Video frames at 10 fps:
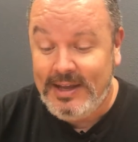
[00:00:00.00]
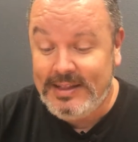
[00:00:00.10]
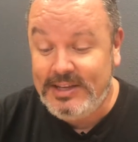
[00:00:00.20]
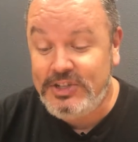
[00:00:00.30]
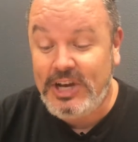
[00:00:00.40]

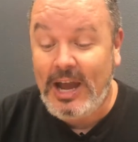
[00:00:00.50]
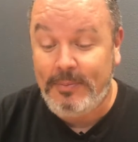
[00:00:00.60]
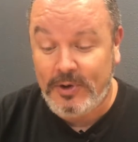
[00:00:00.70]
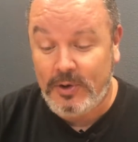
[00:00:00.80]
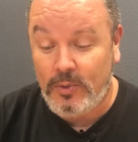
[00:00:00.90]
In this
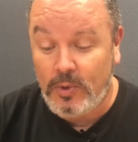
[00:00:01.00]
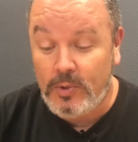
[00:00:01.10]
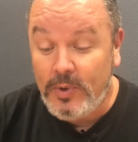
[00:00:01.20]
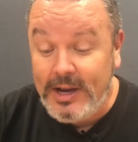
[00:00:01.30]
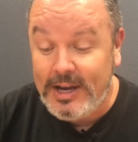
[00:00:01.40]
chapter,
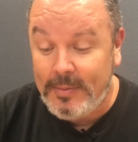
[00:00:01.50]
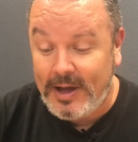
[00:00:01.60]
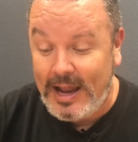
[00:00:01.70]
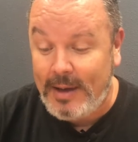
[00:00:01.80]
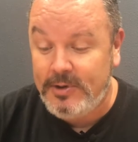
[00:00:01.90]
we read
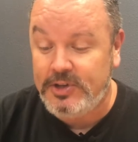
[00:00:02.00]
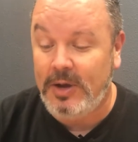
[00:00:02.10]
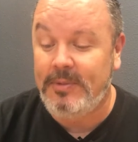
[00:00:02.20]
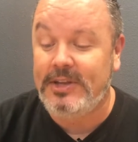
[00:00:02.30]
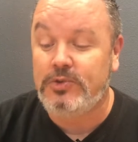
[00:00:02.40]
about
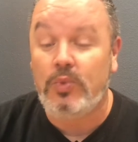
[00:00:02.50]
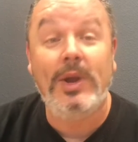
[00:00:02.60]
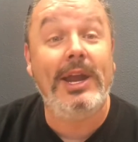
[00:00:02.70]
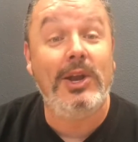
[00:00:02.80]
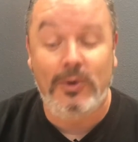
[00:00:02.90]
Abijam and his
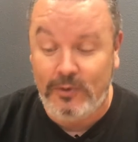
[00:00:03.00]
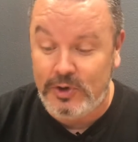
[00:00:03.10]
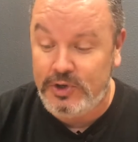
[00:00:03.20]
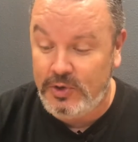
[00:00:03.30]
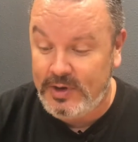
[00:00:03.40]
reign
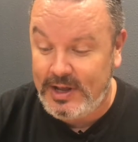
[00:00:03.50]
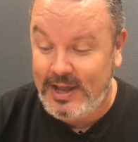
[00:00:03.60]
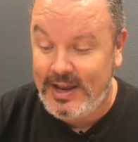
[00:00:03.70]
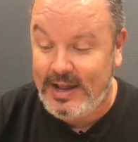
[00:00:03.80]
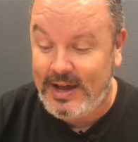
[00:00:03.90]
over
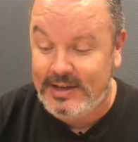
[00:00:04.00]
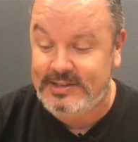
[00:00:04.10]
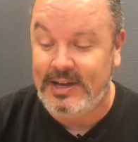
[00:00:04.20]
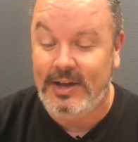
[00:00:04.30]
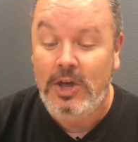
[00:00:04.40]
Judah, and
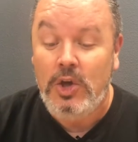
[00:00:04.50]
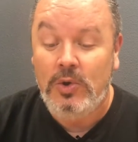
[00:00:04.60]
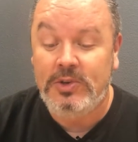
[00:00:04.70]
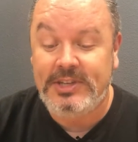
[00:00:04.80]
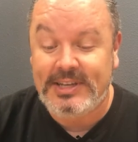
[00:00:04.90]
Asa,
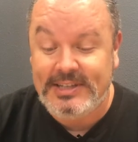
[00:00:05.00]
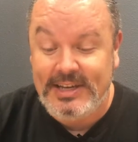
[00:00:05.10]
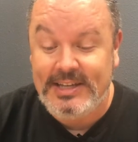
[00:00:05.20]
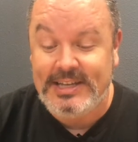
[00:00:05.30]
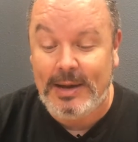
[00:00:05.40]
who
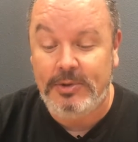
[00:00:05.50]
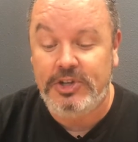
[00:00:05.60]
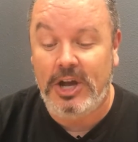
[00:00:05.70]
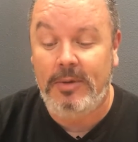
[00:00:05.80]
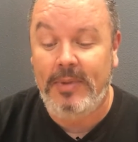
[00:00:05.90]
succeeds
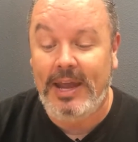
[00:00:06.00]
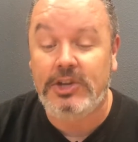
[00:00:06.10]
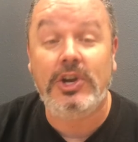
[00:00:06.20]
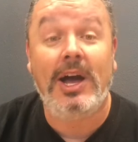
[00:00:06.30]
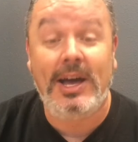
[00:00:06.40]
Abijam,
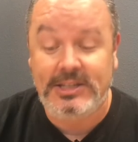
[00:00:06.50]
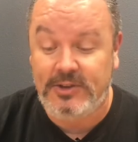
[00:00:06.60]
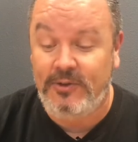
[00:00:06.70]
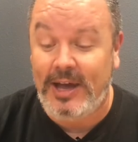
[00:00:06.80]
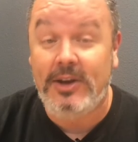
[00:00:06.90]
and
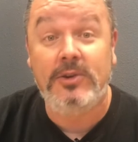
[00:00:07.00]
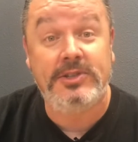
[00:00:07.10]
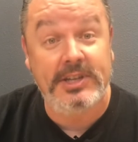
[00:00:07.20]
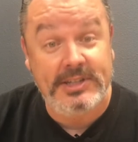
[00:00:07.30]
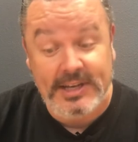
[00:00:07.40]
Jehoshaphat,
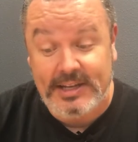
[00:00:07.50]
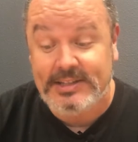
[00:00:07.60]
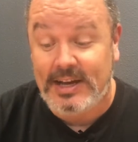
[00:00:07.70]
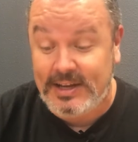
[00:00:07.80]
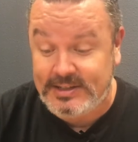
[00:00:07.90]
who
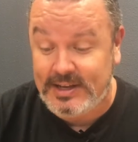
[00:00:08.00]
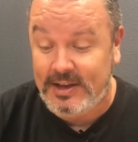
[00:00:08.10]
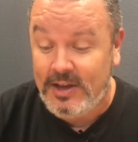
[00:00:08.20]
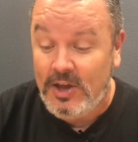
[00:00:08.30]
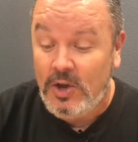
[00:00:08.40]
succeeds
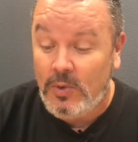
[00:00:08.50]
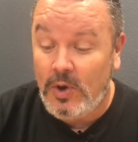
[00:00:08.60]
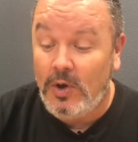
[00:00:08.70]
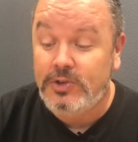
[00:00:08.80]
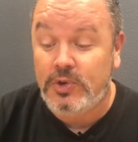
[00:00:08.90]
Asa.
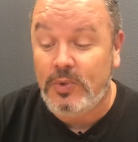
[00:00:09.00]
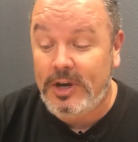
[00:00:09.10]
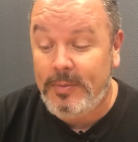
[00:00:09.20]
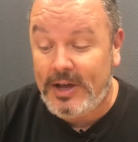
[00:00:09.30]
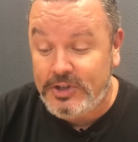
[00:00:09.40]
We also
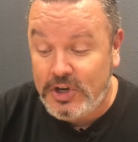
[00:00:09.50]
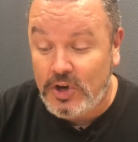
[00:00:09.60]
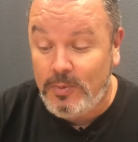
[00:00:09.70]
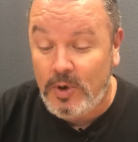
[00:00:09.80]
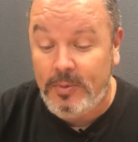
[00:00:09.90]
read about
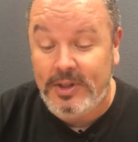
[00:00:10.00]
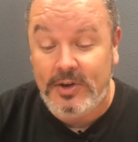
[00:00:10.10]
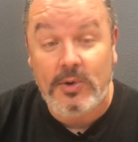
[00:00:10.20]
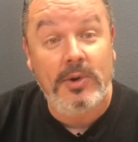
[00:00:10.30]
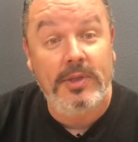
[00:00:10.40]
Jeroboam in
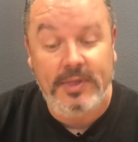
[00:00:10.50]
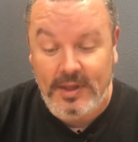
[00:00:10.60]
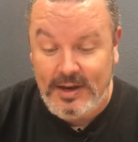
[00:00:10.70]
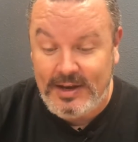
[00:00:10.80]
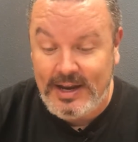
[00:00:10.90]
the north,
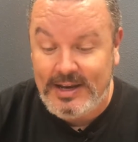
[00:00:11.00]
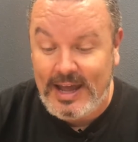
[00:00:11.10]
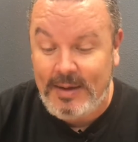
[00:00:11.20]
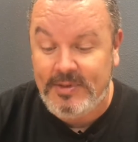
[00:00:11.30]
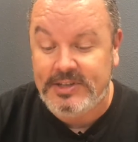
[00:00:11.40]

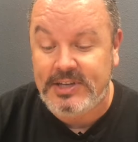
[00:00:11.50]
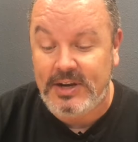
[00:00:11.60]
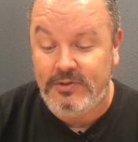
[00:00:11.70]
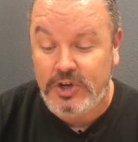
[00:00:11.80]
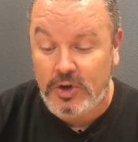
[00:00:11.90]
Nadab, the
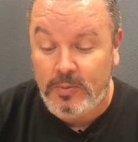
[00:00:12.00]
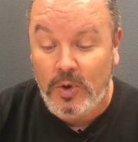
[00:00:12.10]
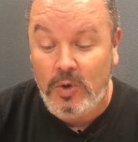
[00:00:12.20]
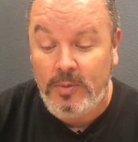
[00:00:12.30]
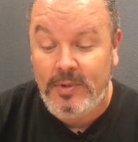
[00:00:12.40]
son of
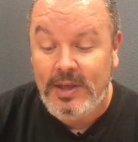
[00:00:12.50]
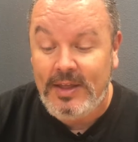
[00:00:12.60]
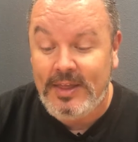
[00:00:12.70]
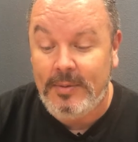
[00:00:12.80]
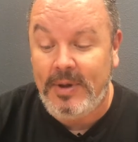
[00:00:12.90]
Jeroboam,
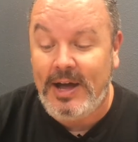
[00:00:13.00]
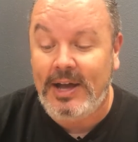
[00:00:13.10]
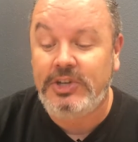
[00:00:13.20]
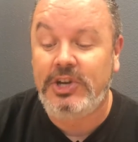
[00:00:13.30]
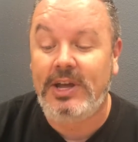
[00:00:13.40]
then
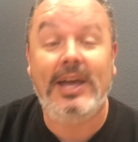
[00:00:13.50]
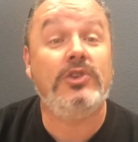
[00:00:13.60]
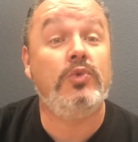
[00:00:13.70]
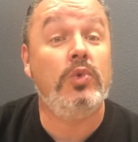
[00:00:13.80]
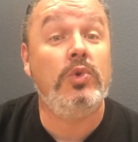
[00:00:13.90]
Baasha
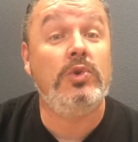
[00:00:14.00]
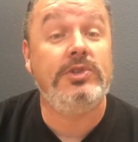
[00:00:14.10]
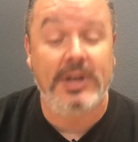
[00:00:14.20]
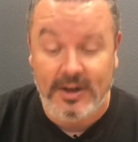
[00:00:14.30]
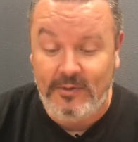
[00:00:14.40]
as
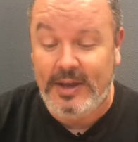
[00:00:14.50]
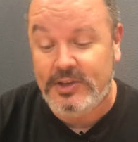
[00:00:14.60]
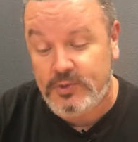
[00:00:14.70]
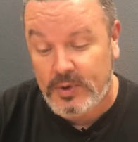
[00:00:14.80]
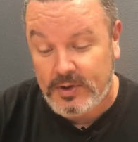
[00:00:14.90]
rulers of
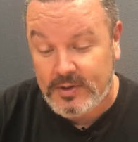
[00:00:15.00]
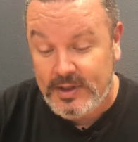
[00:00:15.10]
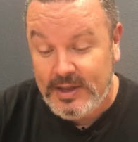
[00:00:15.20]
Israel.